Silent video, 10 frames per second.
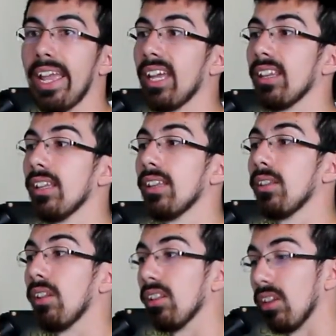And
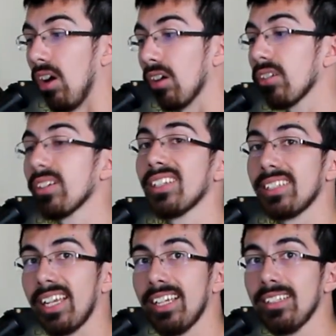the longer it
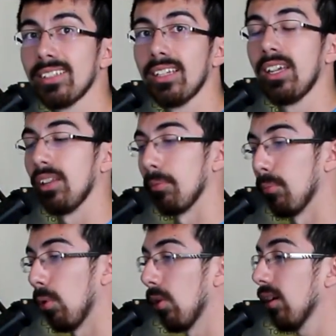takes, the
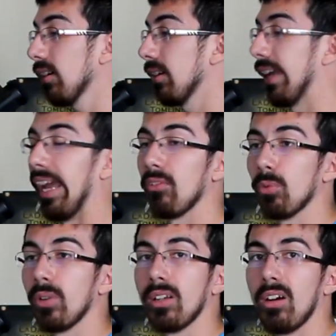more
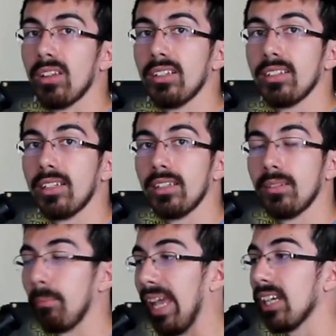everyone, all the
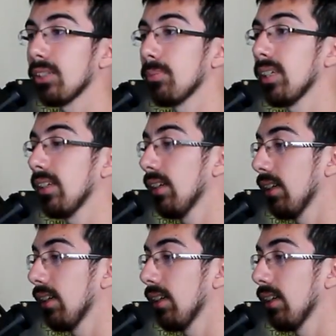management,